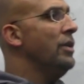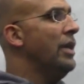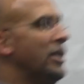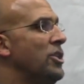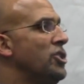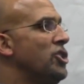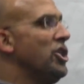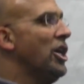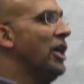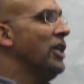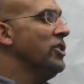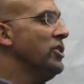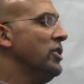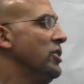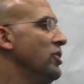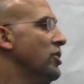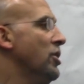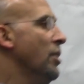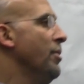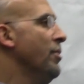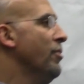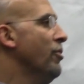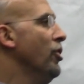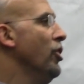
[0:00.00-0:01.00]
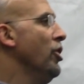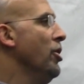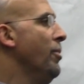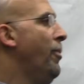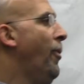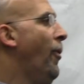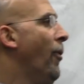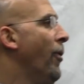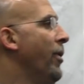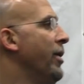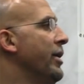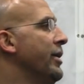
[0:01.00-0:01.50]
and Justin, it's going to be really
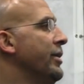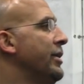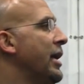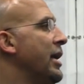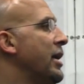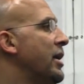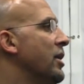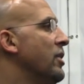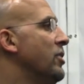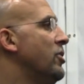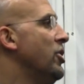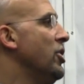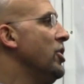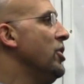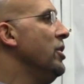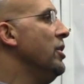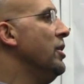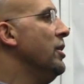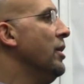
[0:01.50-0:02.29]
important that they continue